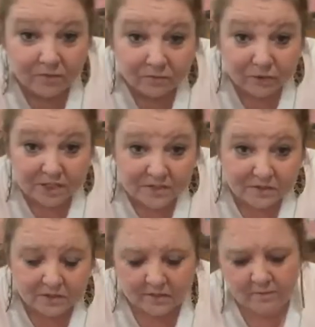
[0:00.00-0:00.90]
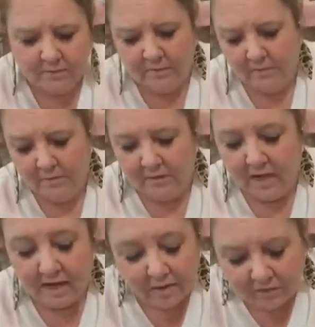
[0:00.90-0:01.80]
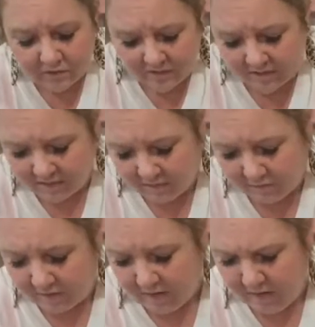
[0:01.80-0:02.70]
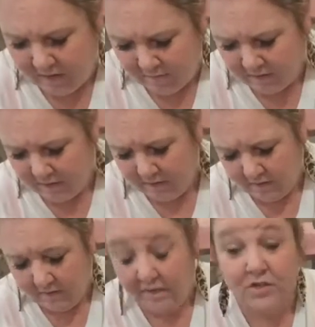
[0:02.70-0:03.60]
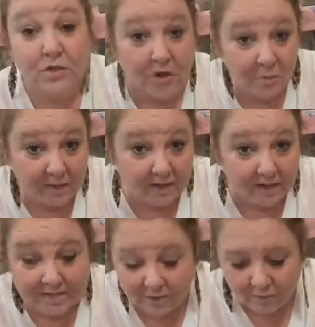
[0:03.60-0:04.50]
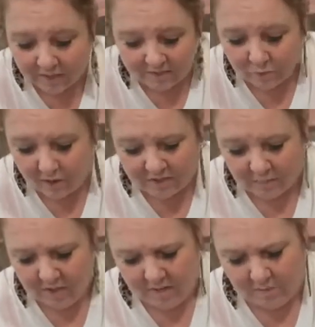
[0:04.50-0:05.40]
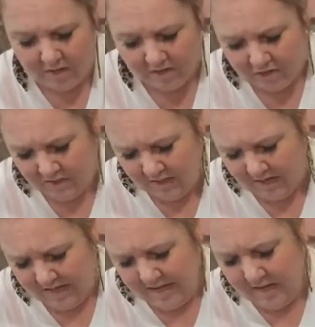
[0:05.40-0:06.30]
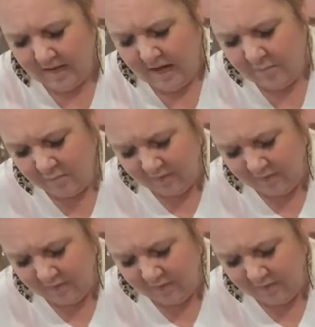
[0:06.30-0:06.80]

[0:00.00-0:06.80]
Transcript: the freezer and I've used it several times because you know me, I don't like to wash a paintbrush. And